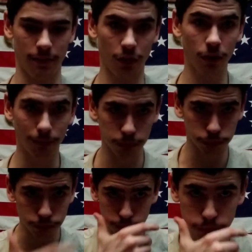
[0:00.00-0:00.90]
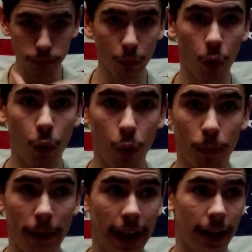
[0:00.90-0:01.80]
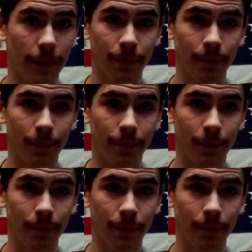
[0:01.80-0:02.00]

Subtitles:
Oh man,